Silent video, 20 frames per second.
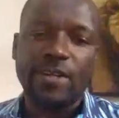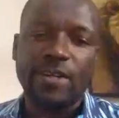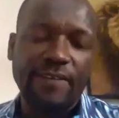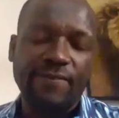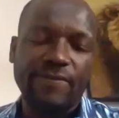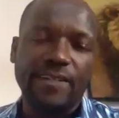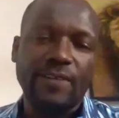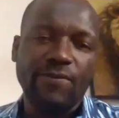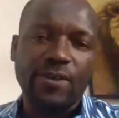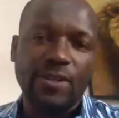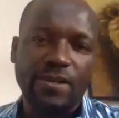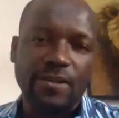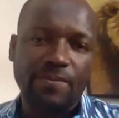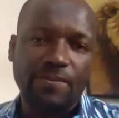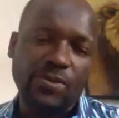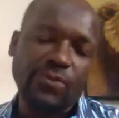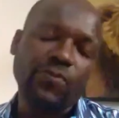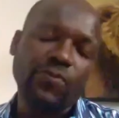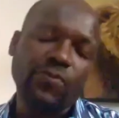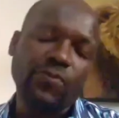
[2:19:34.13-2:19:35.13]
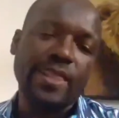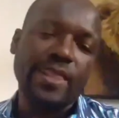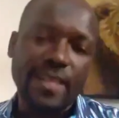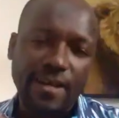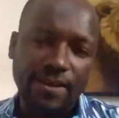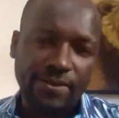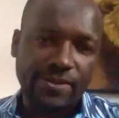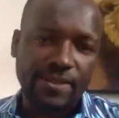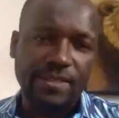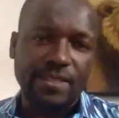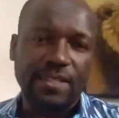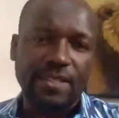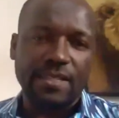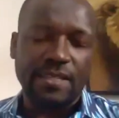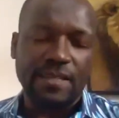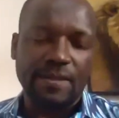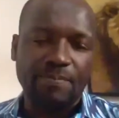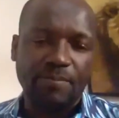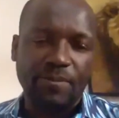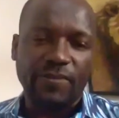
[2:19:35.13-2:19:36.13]
have developed without
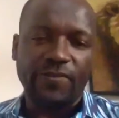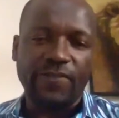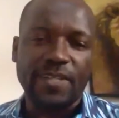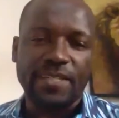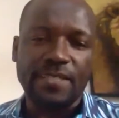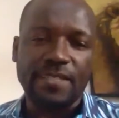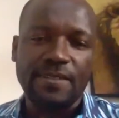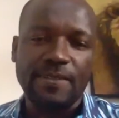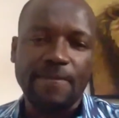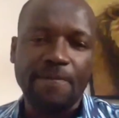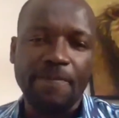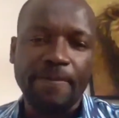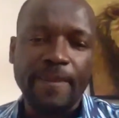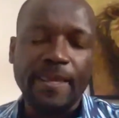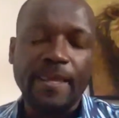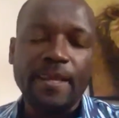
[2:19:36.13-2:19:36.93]
the profession.